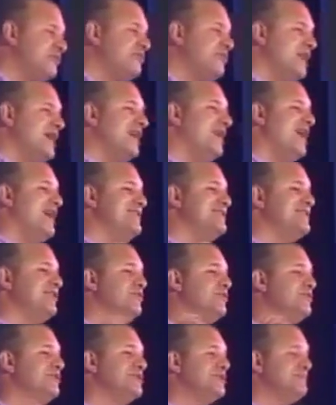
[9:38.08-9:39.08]
to realize
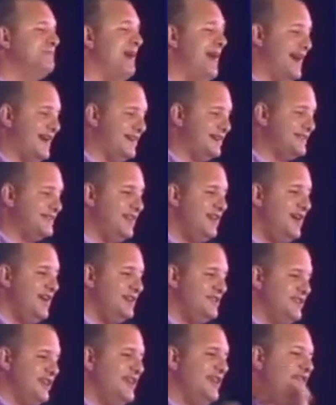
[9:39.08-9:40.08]
and respect,
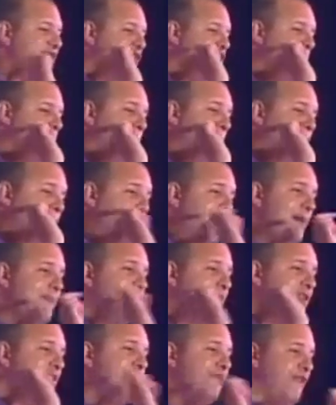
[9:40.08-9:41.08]
that if your
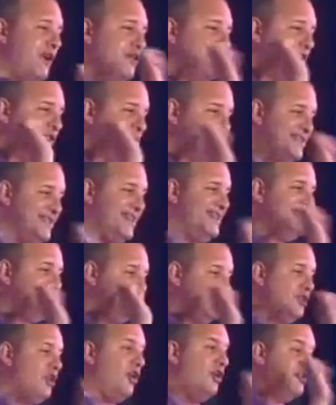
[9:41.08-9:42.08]
primary focus isn't